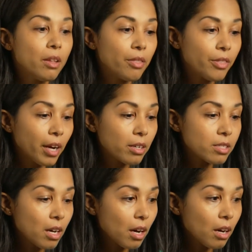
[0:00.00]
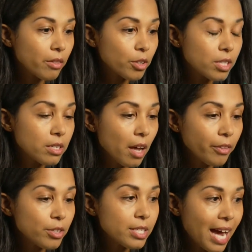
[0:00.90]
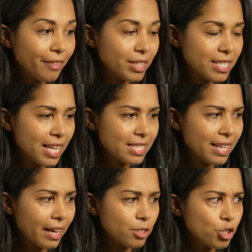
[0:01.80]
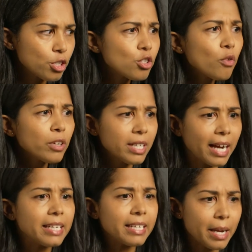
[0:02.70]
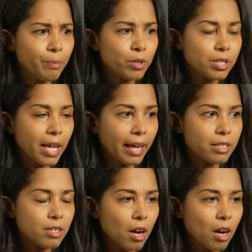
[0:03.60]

There's a there's another stat that says that just over 98%